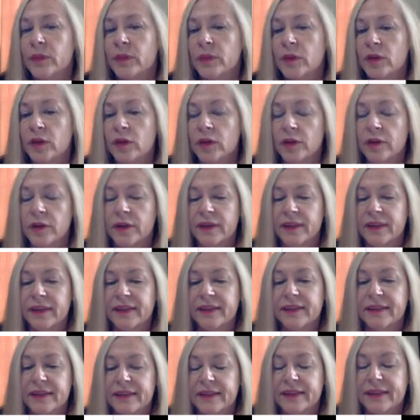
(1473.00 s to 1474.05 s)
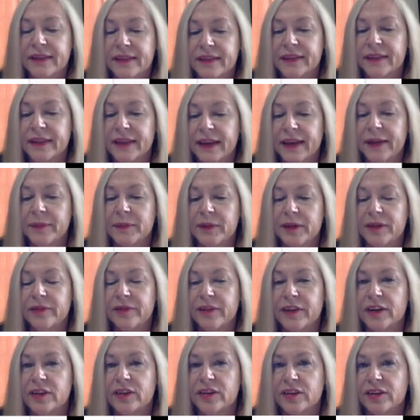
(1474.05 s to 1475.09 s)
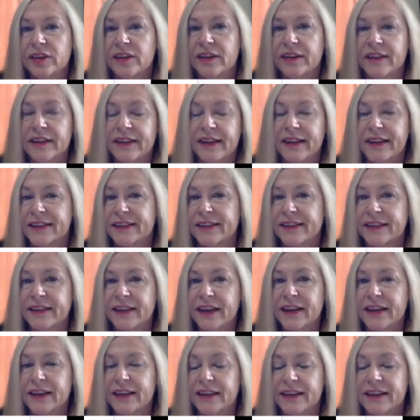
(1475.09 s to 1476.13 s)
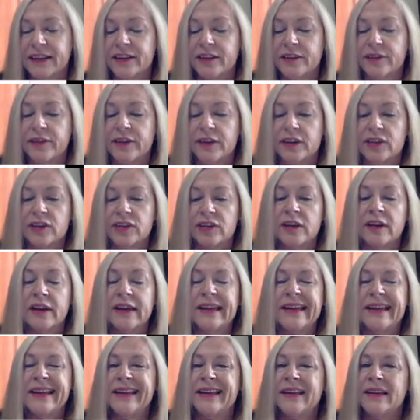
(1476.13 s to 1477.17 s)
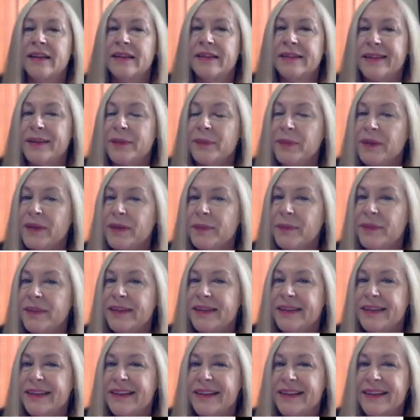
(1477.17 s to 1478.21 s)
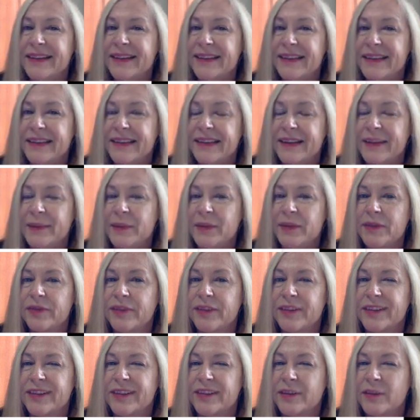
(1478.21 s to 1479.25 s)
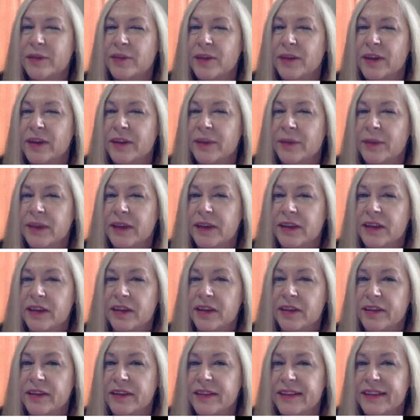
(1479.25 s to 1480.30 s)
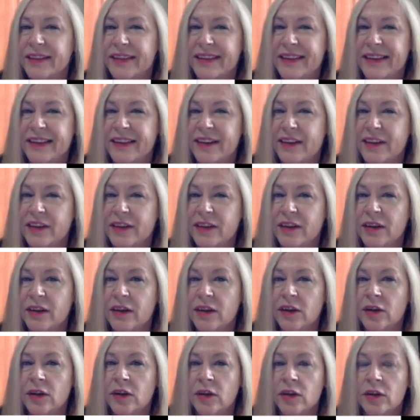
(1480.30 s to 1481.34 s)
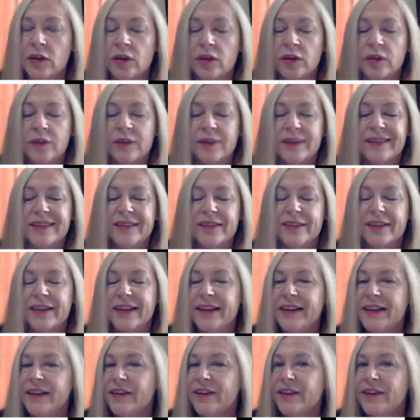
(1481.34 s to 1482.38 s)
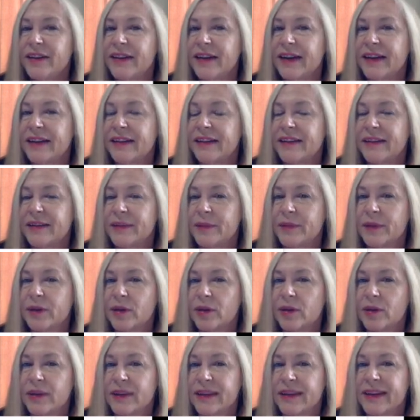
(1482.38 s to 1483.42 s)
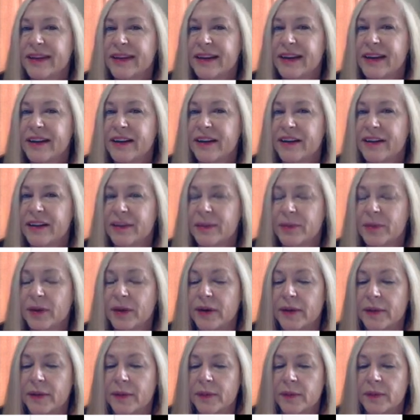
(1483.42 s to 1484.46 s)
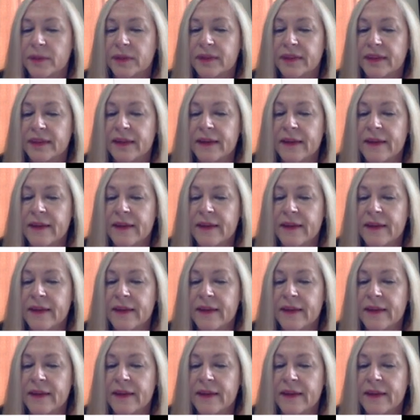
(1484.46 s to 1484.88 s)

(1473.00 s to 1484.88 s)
That this is this lambda function and that's a nonlinear function. Sometimes the lambda function can be close to linear, and so it kind of creates some collinearity problems.